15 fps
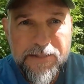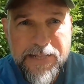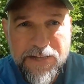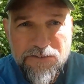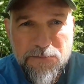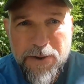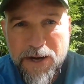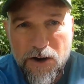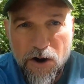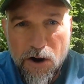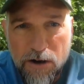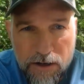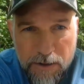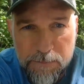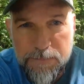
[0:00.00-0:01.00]
And that's about
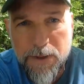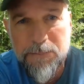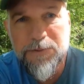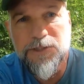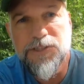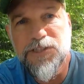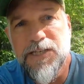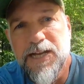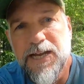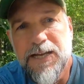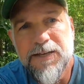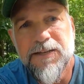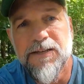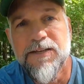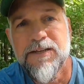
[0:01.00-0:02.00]
all on bumpers
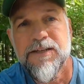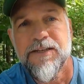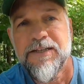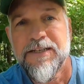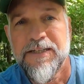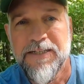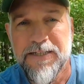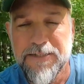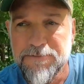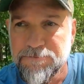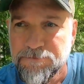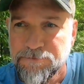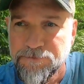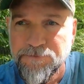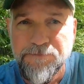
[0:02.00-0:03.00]
today.
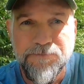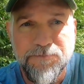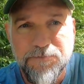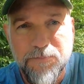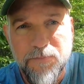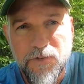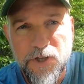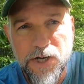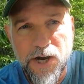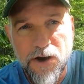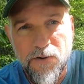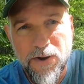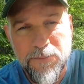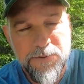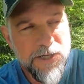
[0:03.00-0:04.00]
You
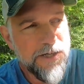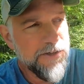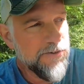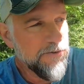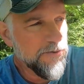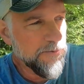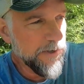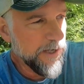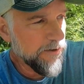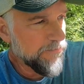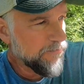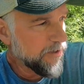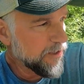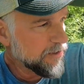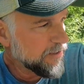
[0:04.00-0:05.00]
know, I'm gonna do the rear
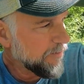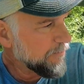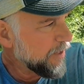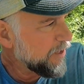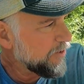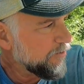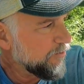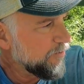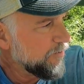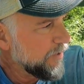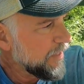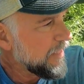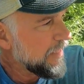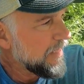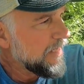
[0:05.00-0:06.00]
first. I'm gonna do,
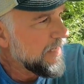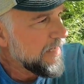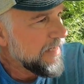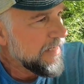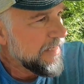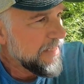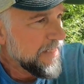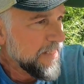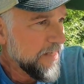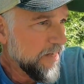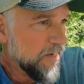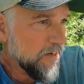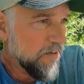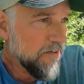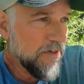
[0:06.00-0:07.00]

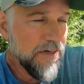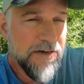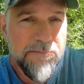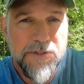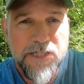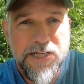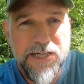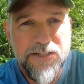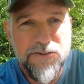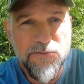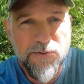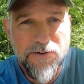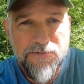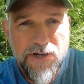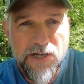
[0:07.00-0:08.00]
you know, I'm looking at
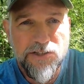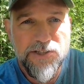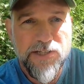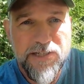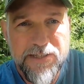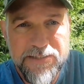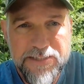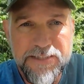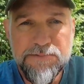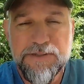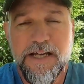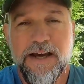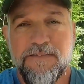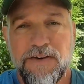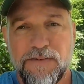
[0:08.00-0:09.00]
the rough country. It
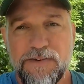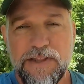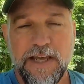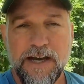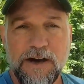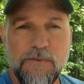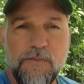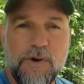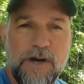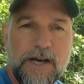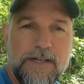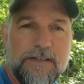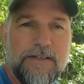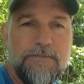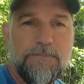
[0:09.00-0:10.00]
seems to have everything I
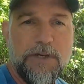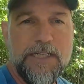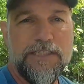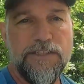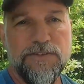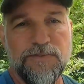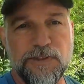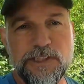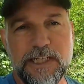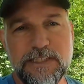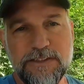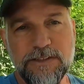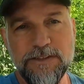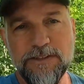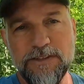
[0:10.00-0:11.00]
want. Places for
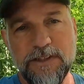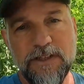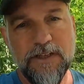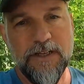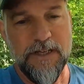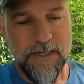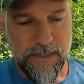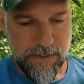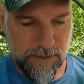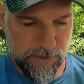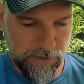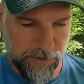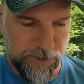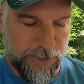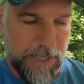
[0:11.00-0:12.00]
sensors,
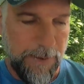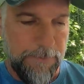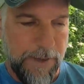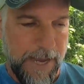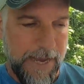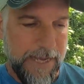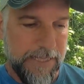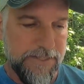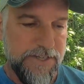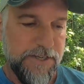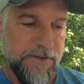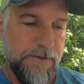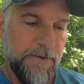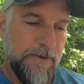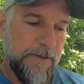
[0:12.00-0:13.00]
the little step
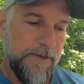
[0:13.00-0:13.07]
pads.